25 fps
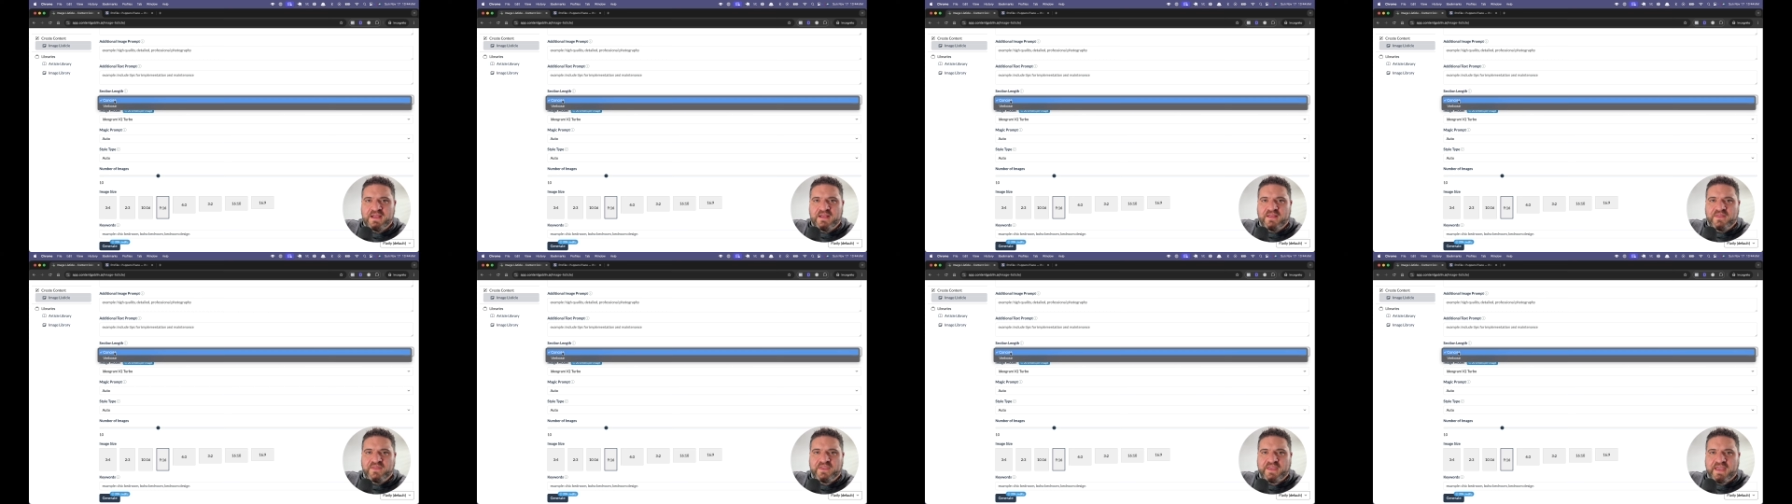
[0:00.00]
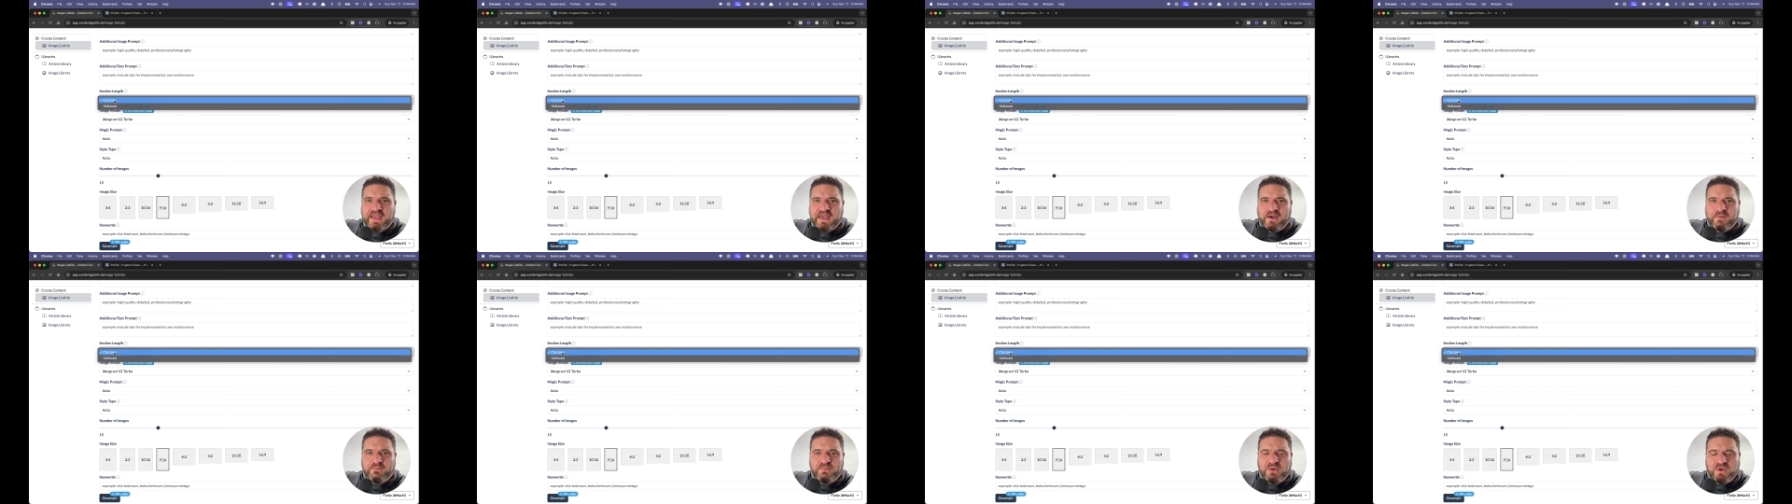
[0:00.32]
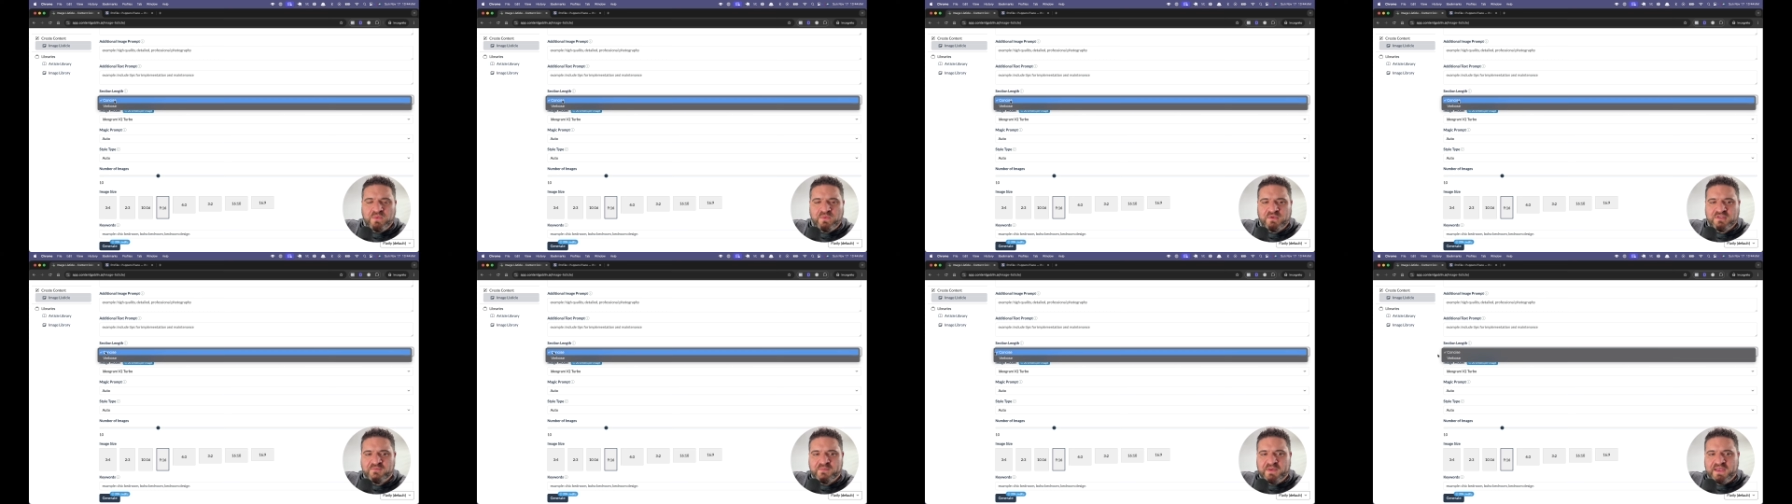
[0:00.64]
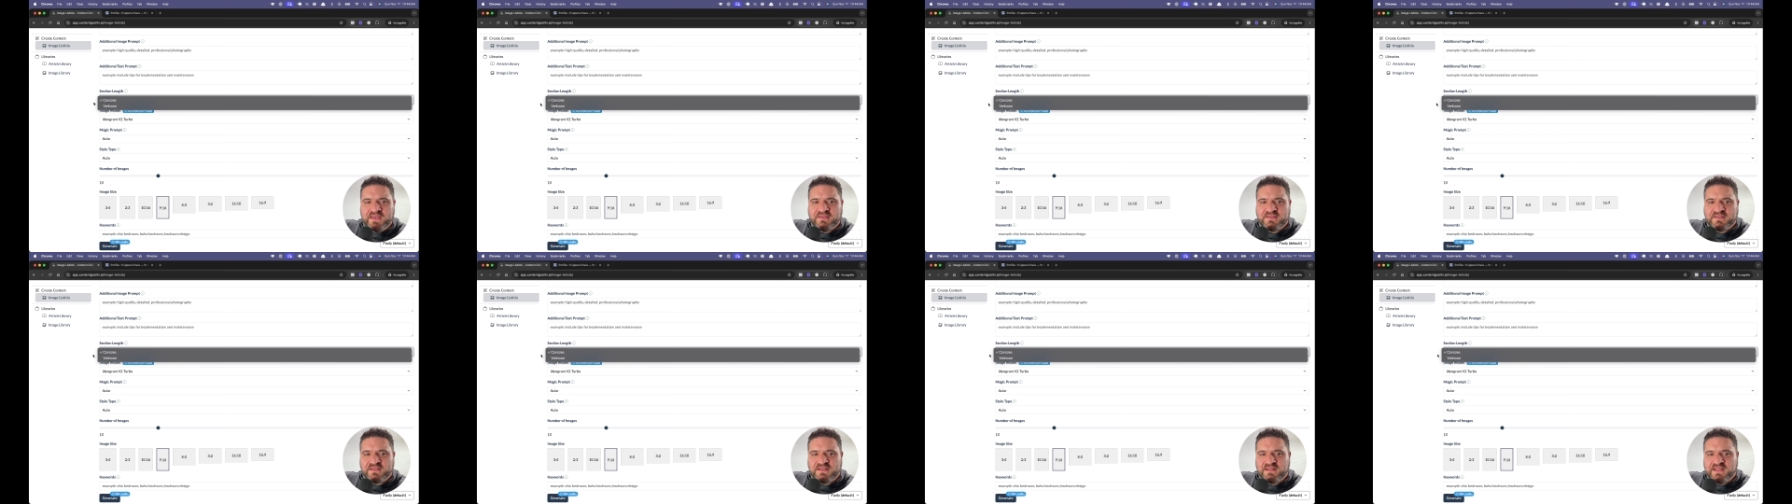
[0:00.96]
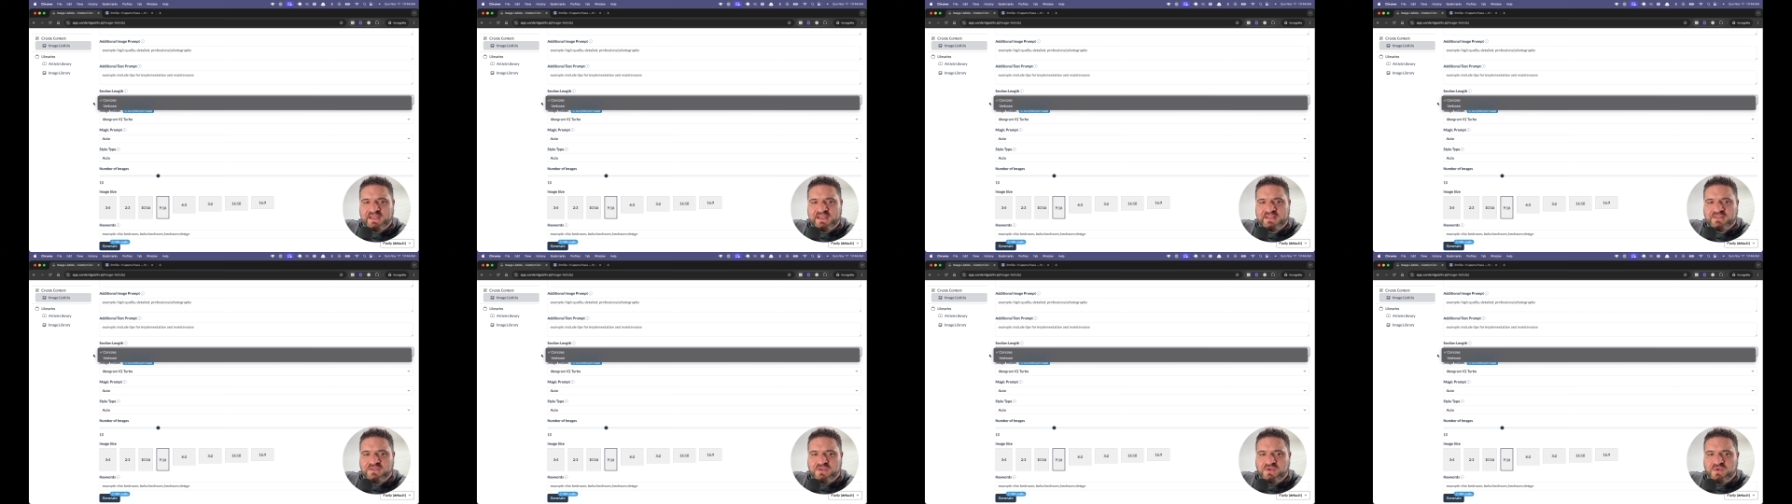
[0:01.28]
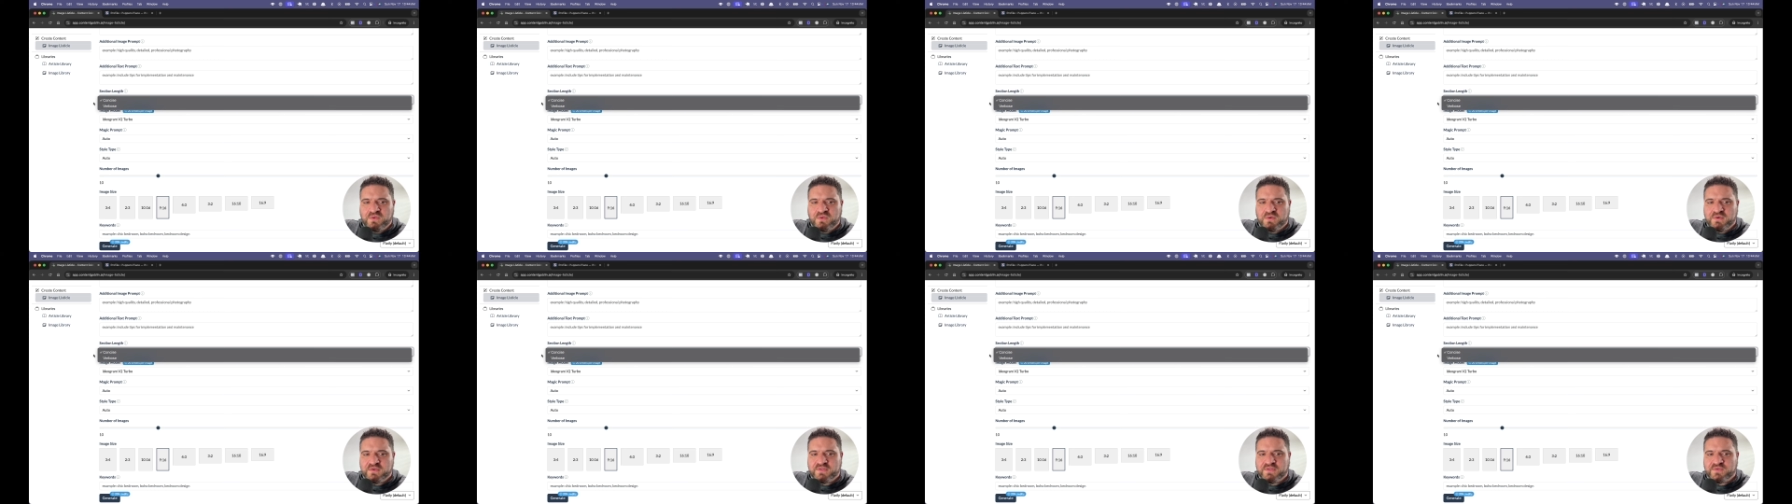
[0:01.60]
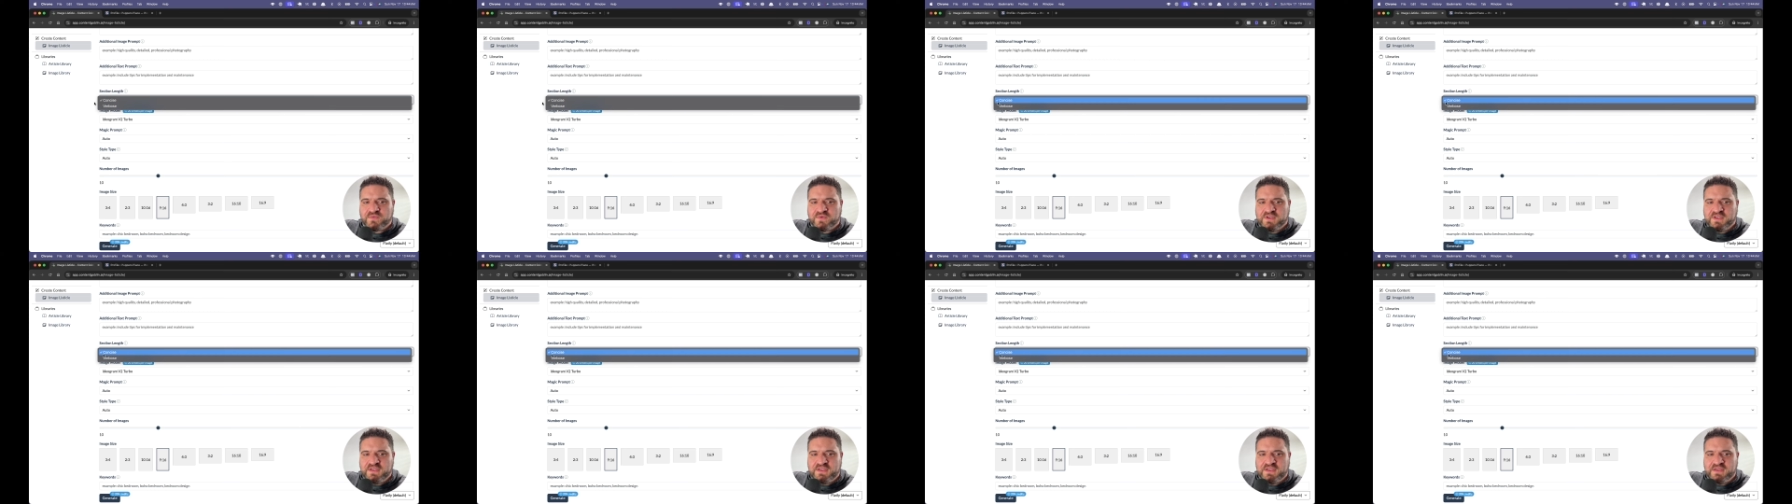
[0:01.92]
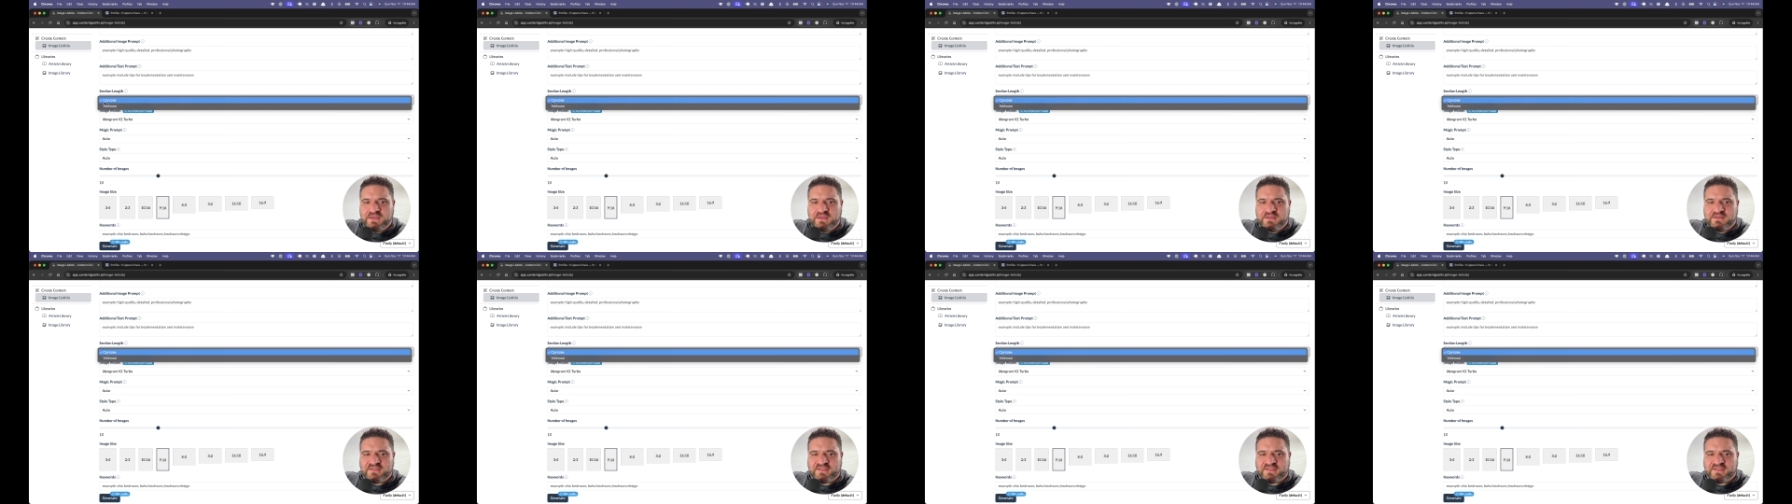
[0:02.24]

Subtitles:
the output was basically like 2 or 3